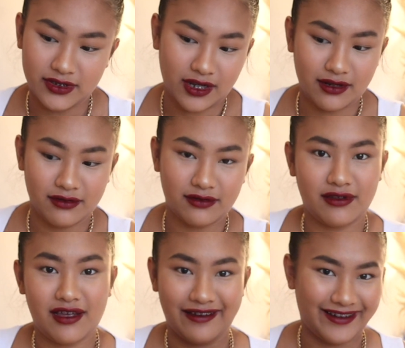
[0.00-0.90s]
so
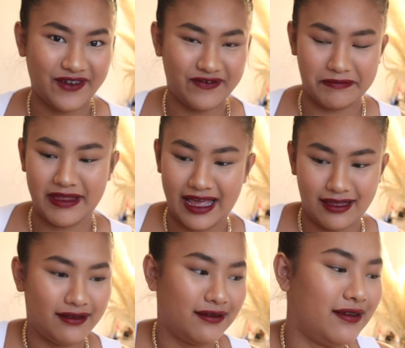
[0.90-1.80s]
I'll give them
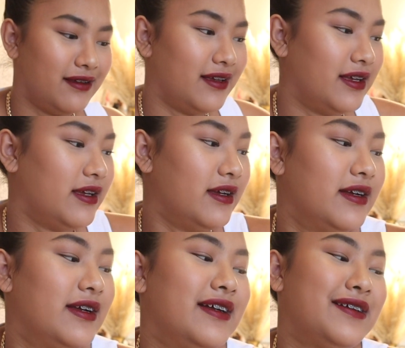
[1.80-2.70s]
that.
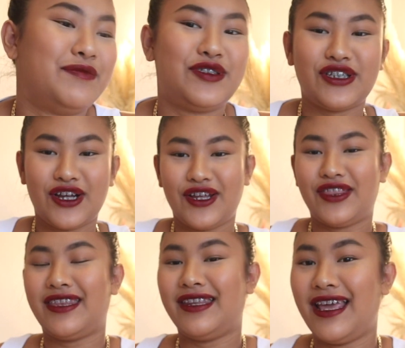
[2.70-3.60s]
So
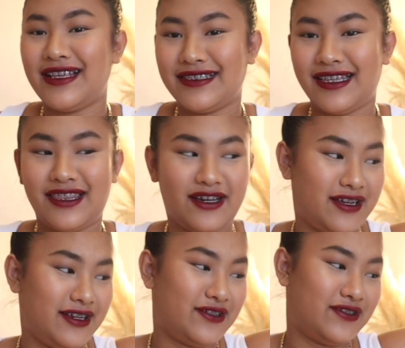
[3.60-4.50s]
the next thing that
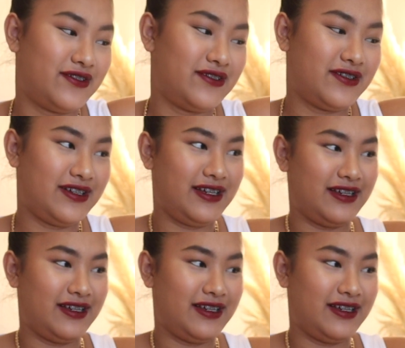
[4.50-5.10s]
I got,